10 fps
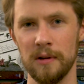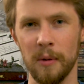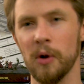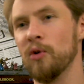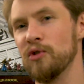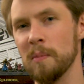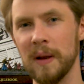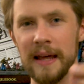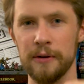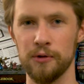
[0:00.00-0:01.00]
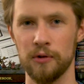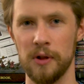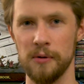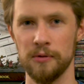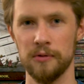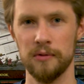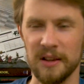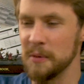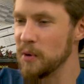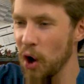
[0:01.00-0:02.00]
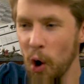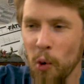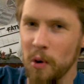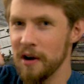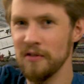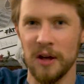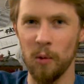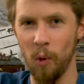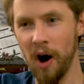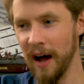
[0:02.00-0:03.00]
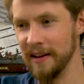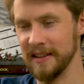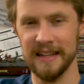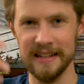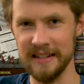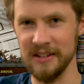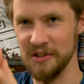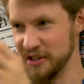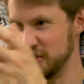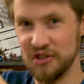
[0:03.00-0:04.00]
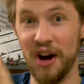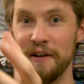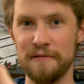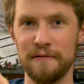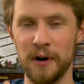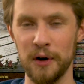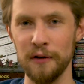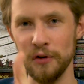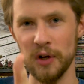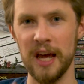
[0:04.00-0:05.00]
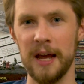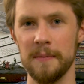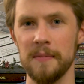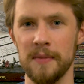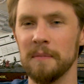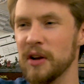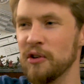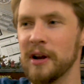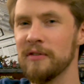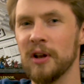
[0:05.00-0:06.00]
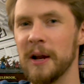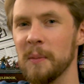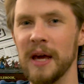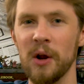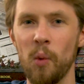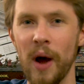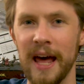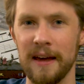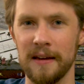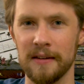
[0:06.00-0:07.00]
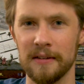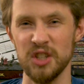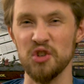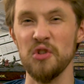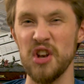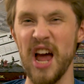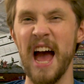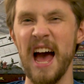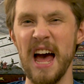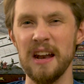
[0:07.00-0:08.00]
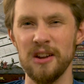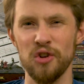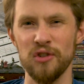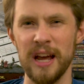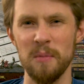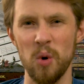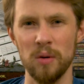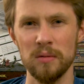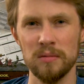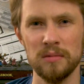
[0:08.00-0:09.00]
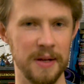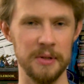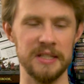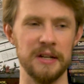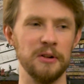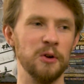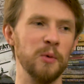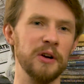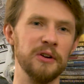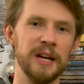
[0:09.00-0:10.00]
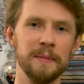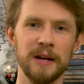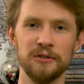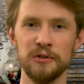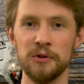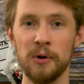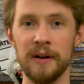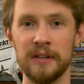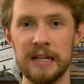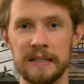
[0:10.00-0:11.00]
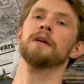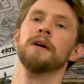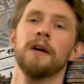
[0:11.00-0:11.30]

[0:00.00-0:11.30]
You want to hold your players close. Let them go wherever they want in the stuff of your game, but don't ever let them get away, because you're the dad at your table. Maybe that sounds a little weird to game masters who don't have kids.